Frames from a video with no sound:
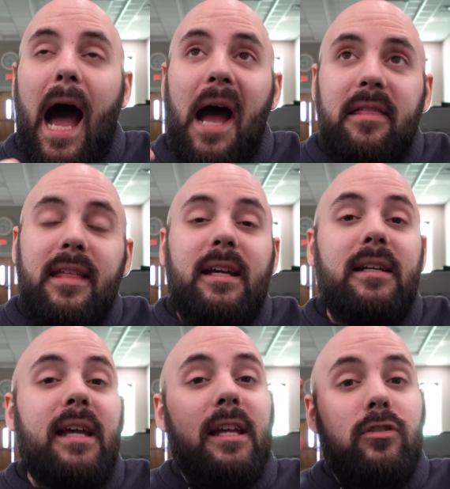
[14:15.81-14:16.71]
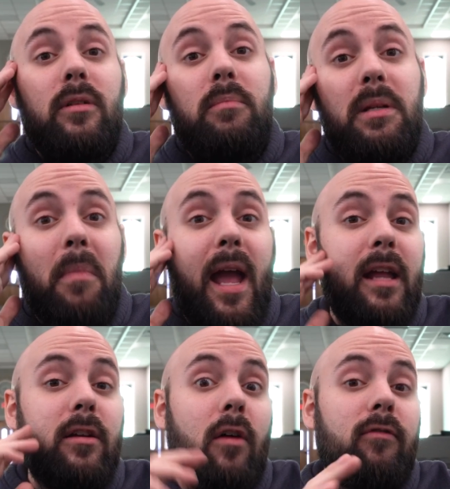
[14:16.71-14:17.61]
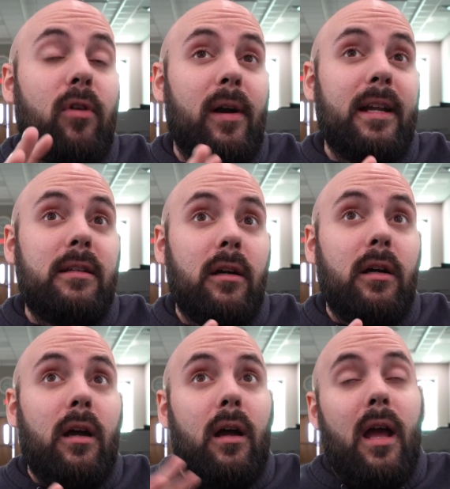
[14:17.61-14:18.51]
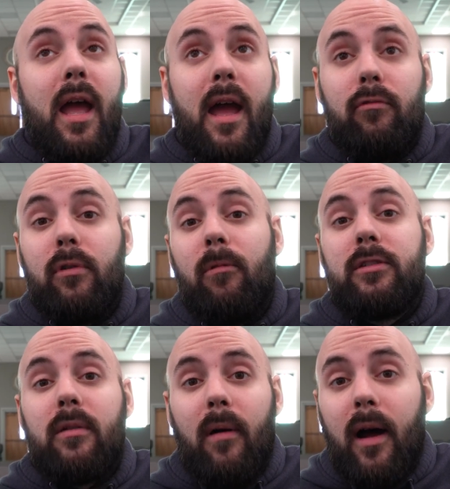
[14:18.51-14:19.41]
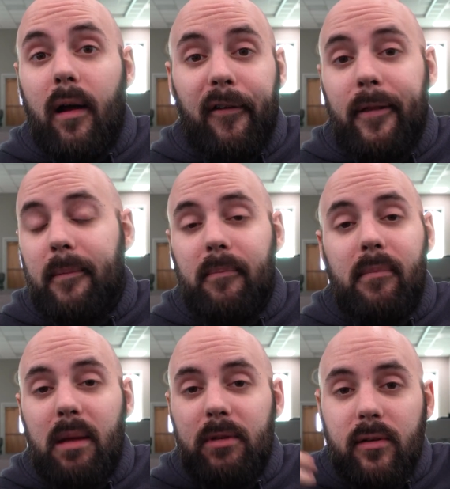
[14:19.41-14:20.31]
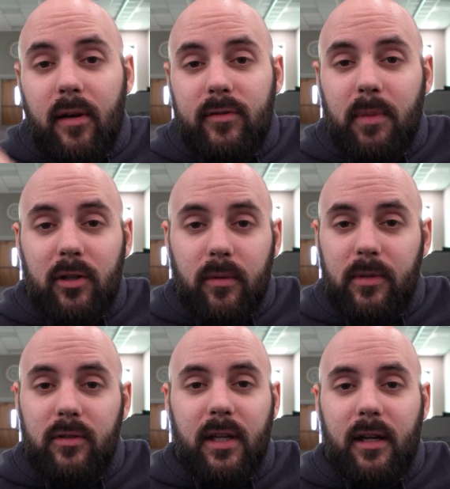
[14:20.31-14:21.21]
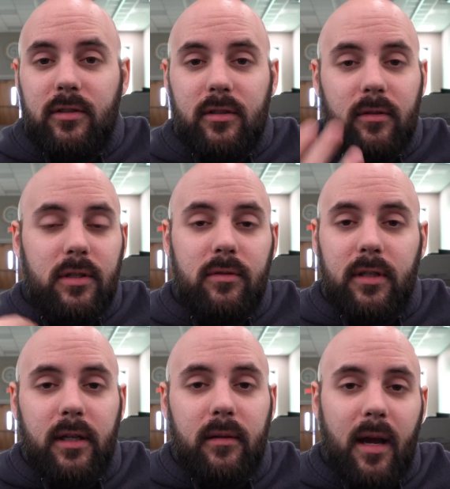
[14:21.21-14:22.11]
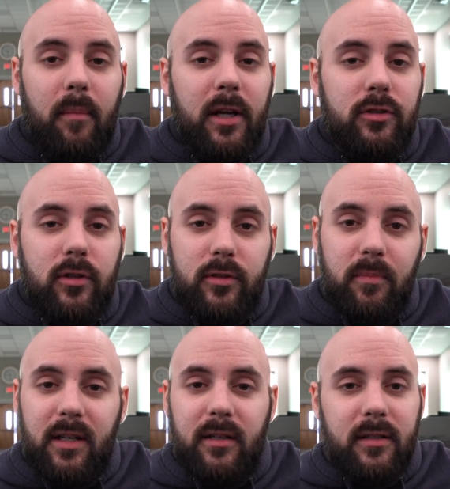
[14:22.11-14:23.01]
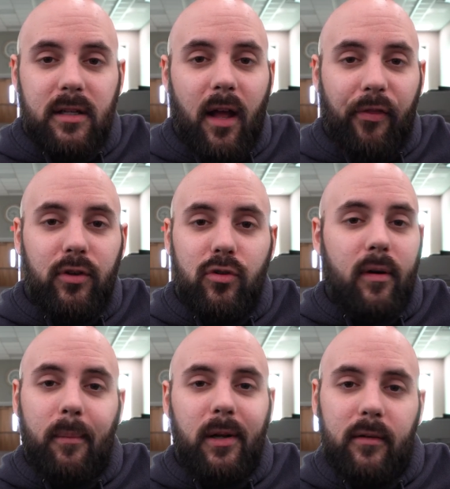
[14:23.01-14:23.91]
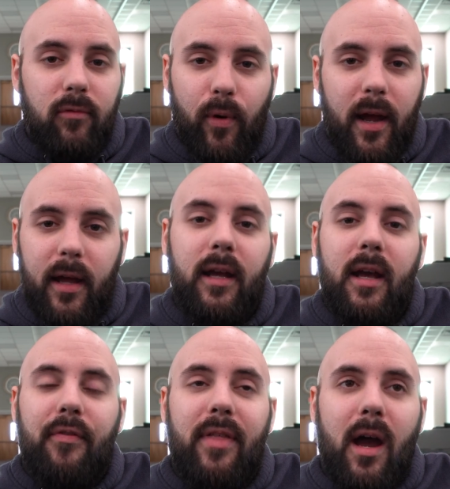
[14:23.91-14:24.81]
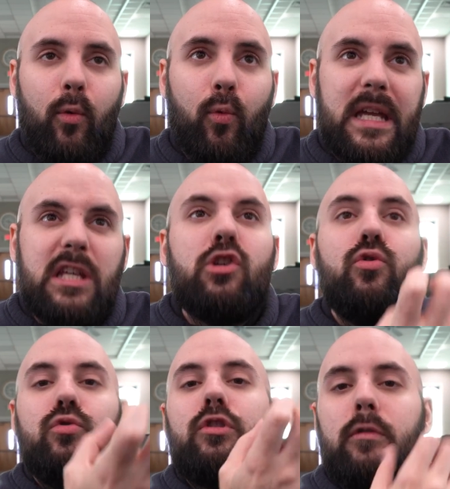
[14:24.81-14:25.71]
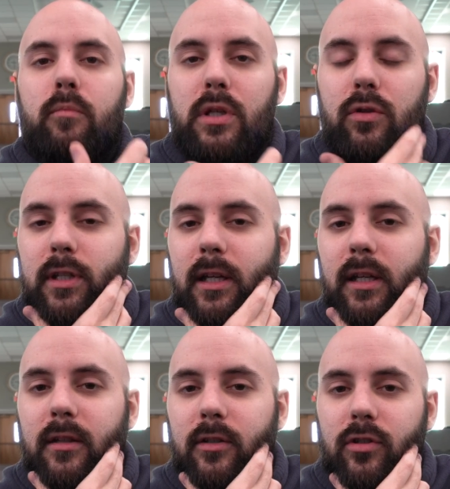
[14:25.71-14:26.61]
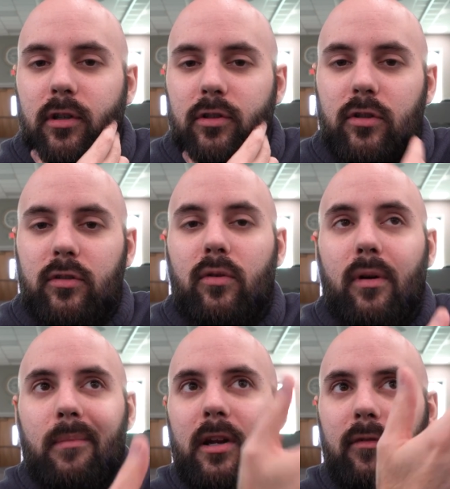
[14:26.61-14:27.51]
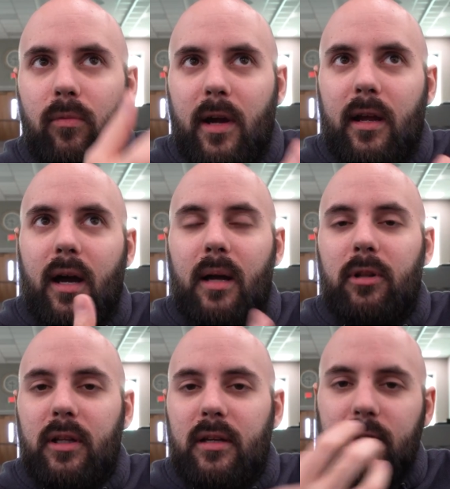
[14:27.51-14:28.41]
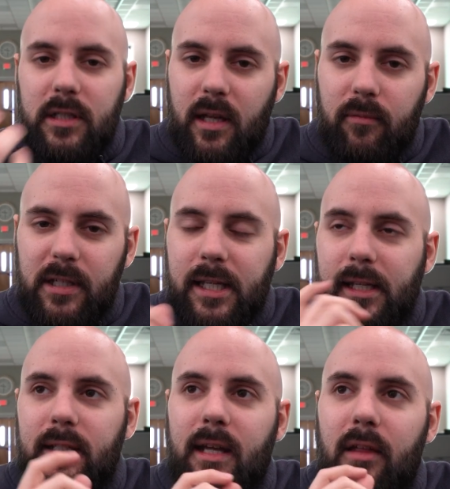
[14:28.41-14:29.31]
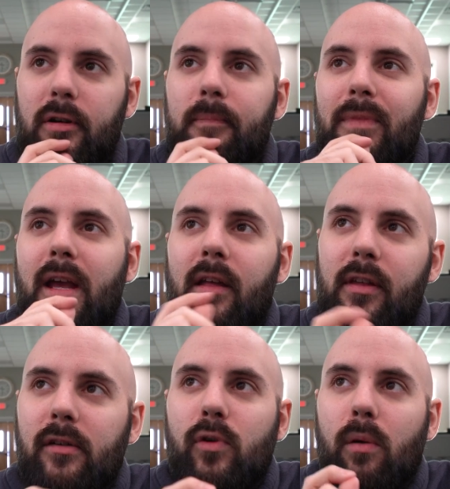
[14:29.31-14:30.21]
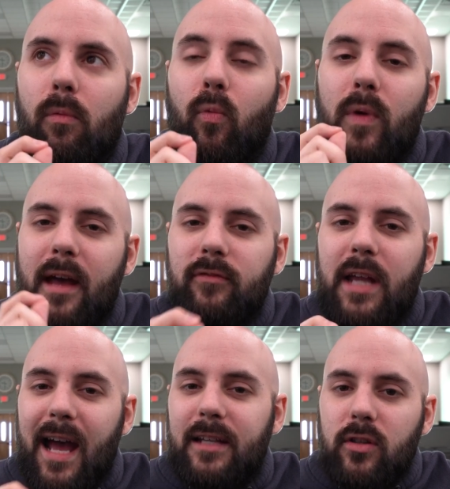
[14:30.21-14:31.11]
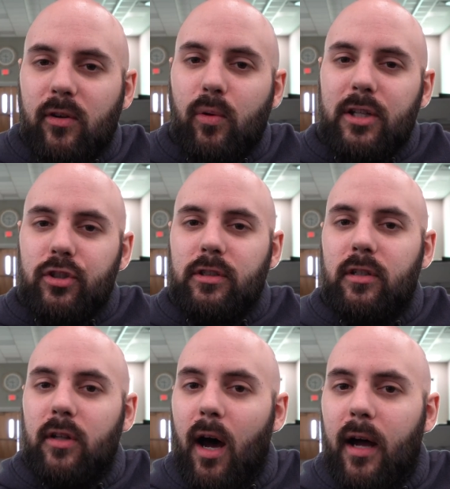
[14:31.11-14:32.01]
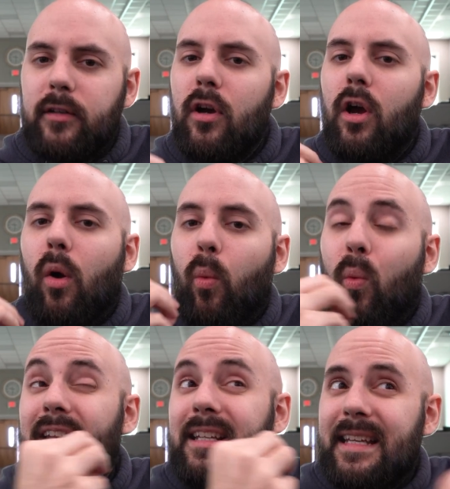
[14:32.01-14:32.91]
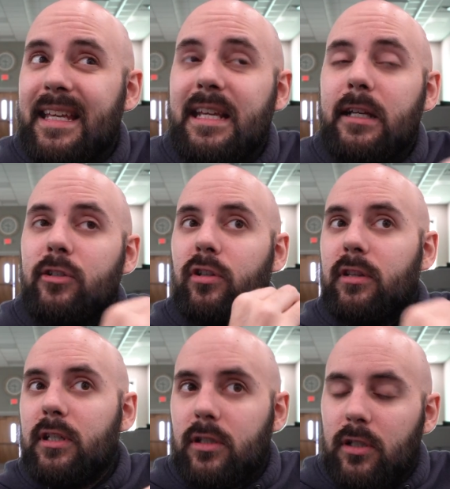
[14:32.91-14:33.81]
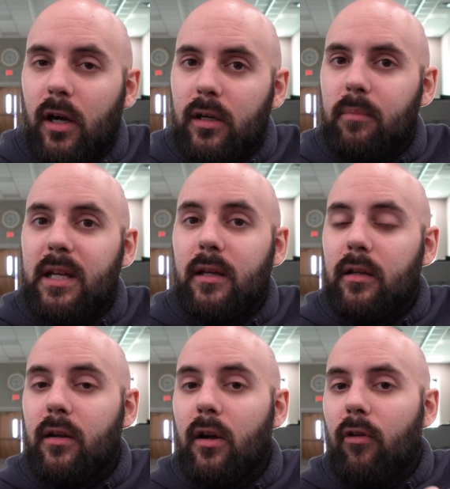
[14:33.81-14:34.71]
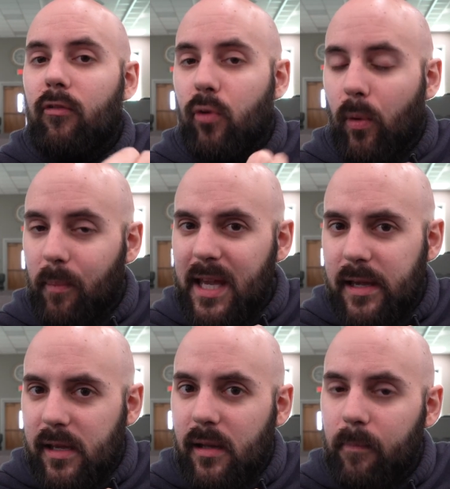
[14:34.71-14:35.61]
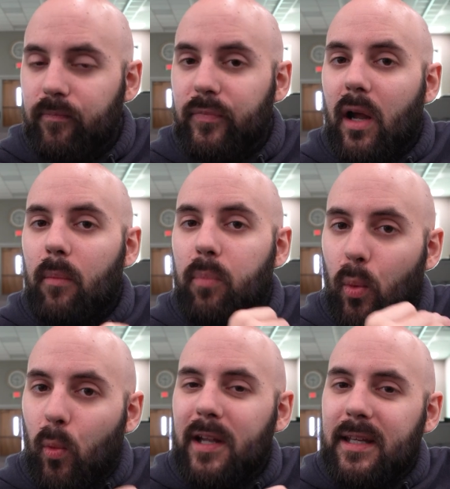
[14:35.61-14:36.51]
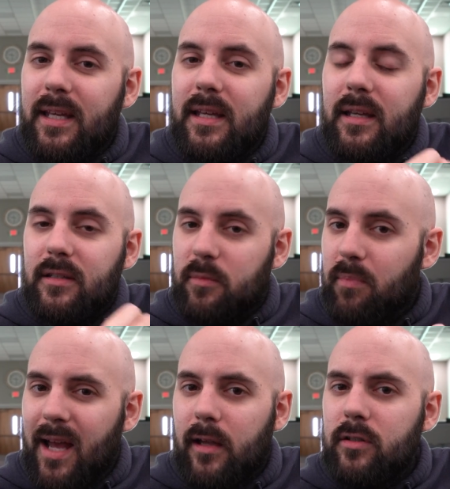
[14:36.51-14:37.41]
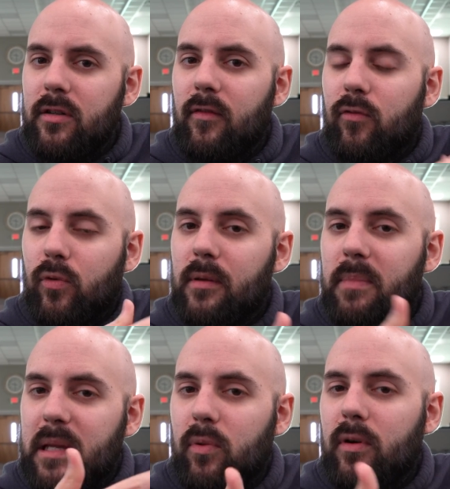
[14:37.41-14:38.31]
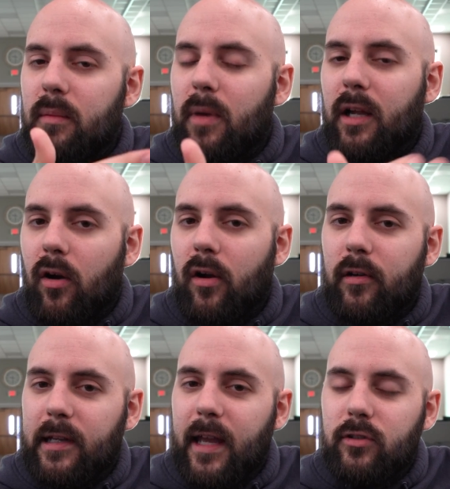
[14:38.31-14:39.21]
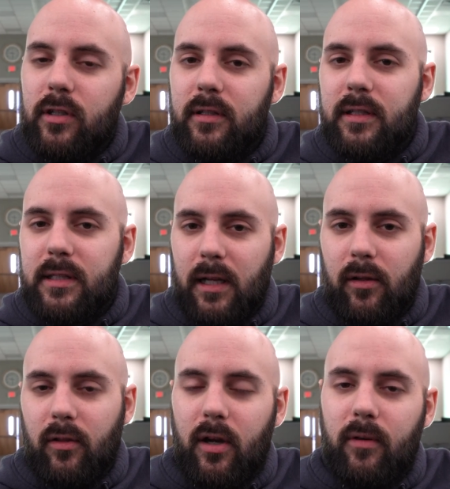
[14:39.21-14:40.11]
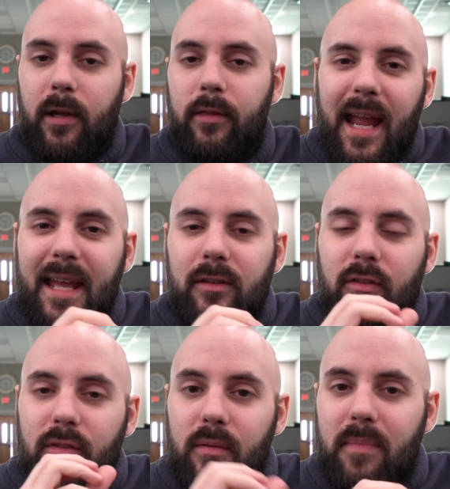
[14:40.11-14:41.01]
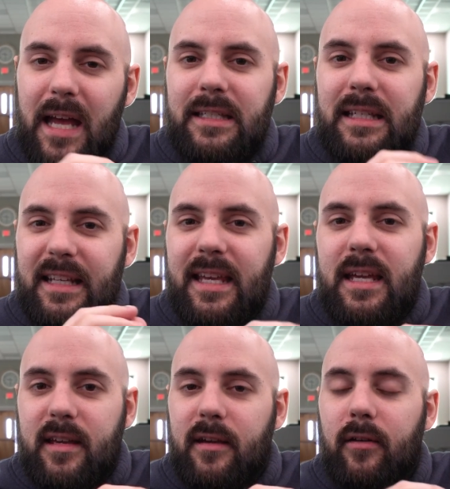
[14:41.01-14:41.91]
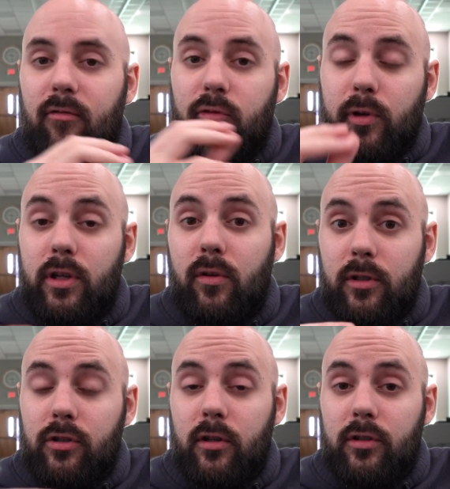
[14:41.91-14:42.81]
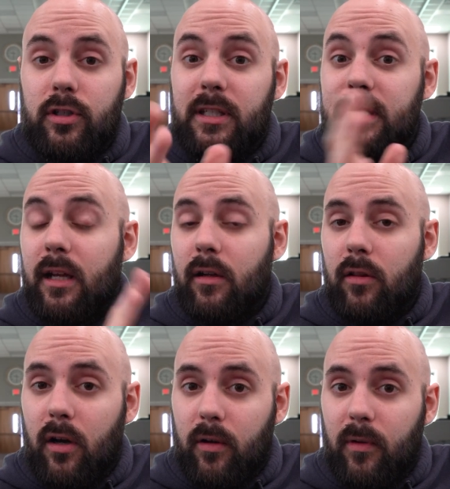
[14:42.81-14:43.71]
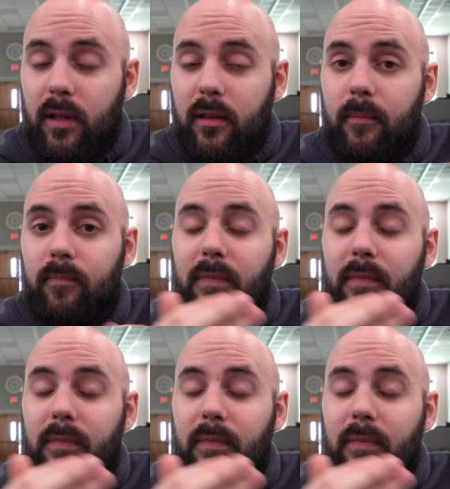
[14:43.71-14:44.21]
I think a case could be made for it every once in a while, that maybe you have special music. I just don't use it at my church, but it is not the normative way that we use music in the church. The normative way, I believe, is that we sing together. Therefore, we have to ask the question not, what key should this song be in for me, but what key is best for the people in my congregation to sing along with. And the best key for your church to sing along with